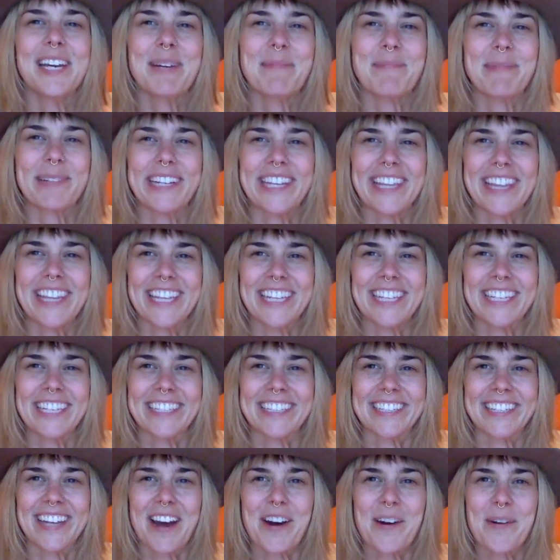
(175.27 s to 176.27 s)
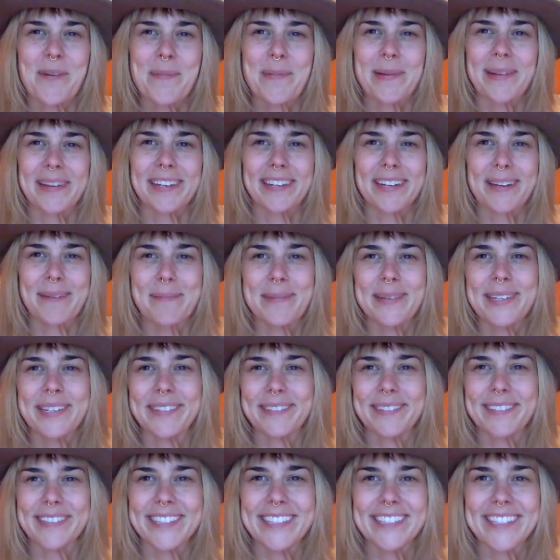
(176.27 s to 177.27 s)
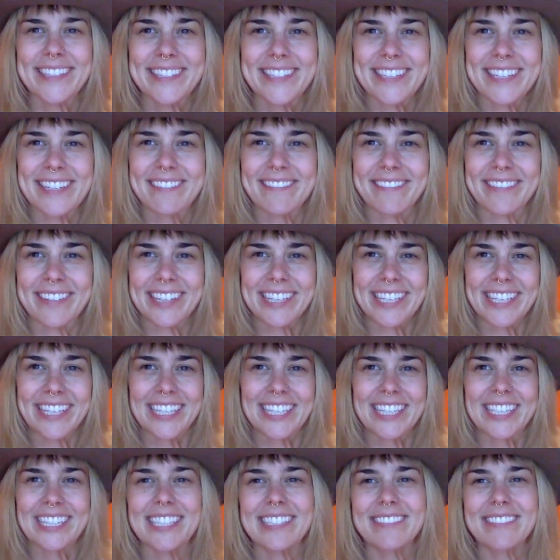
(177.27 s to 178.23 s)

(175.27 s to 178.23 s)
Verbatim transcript: Breathe in and open up to receiving.